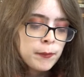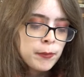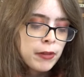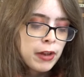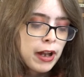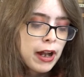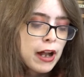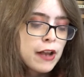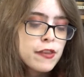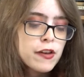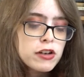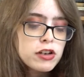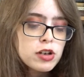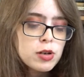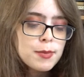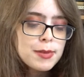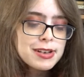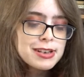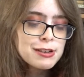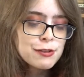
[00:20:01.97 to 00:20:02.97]
and then you
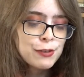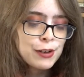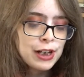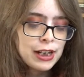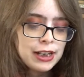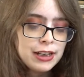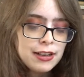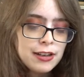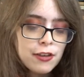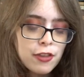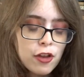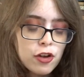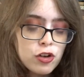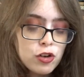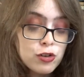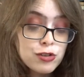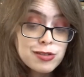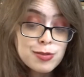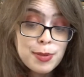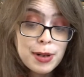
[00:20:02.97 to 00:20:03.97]
must find the new
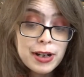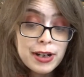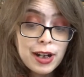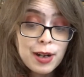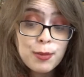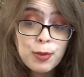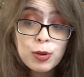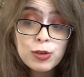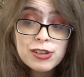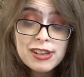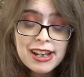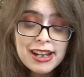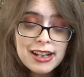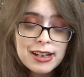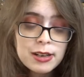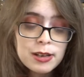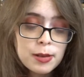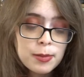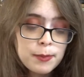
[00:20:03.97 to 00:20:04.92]
spot I will take.